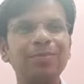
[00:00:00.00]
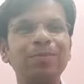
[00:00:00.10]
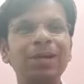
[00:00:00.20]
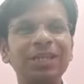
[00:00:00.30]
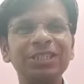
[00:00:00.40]

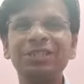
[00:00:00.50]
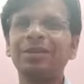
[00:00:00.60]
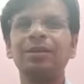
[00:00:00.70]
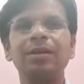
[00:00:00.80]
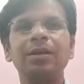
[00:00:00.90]
But
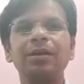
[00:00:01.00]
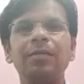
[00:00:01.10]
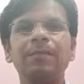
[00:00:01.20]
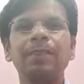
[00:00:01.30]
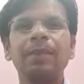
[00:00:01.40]
still,
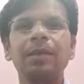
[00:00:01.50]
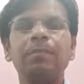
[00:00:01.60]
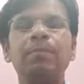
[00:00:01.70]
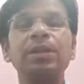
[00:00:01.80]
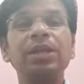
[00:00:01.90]

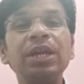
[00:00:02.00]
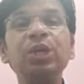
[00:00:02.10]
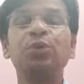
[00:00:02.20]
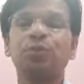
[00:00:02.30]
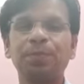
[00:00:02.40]

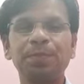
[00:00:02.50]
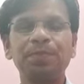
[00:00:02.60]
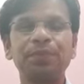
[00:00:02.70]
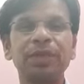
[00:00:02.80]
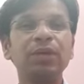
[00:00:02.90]
Bassanio,
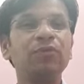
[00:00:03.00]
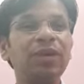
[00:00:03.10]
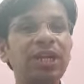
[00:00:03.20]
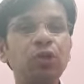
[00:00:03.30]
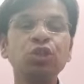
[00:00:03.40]
he
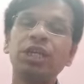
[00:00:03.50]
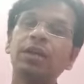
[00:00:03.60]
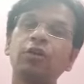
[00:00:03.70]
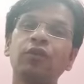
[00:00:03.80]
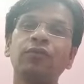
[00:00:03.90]
went to
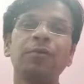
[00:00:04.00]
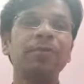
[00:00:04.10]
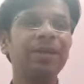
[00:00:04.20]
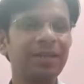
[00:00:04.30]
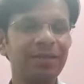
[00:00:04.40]
Shylock for
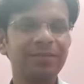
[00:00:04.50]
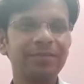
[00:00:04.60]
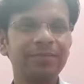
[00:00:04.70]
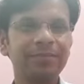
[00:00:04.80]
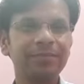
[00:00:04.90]
money.
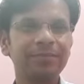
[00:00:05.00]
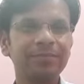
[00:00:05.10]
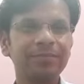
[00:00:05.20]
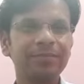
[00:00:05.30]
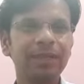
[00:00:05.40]

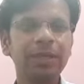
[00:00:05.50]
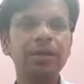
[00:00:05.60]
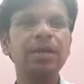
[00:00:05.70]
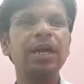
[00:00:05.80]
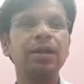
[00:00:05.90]
This
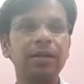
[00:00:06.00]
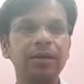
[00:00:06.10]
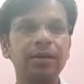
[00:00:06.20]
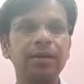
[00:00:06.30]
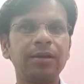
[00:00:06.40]
is
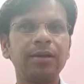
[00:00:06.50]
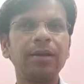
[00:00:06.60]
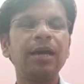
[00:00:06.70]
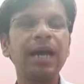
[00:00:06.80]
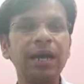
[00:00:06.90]
ironical.
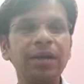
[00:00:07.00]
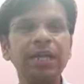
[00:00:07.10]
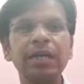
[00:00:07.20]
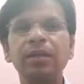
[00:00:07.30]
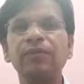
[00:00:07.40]

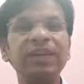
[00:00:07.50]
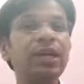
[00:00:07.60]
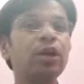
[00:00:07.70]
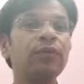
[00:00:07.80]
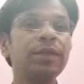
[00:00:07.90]
Irony is a
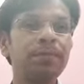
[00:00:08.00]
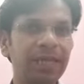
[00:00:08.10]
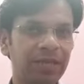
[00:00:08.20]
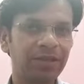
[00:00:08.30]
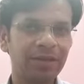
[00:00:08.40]
figure of
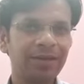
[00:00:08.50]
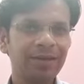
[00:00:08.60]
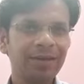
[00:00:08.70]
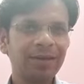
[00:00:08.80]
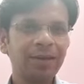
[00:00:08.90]
speech
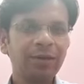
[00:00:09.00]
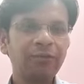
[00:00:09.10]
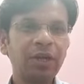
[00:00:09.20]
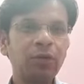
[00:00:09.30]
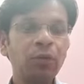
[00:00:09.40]

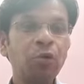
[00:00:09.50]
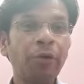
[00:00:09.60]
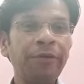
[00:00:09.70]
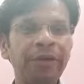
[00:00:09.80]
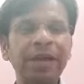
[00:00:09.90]
where two
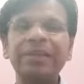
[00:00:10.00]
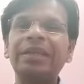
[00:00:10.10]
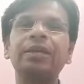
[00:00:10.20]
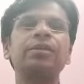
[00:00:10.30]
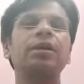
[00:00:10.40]
contrary
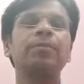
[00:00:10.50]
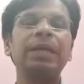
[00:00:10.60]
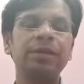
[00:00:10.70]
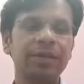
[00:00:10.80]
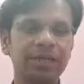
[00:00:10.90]
things are
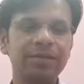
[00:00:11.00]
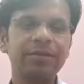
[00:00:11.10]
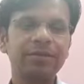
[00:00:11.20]
being said.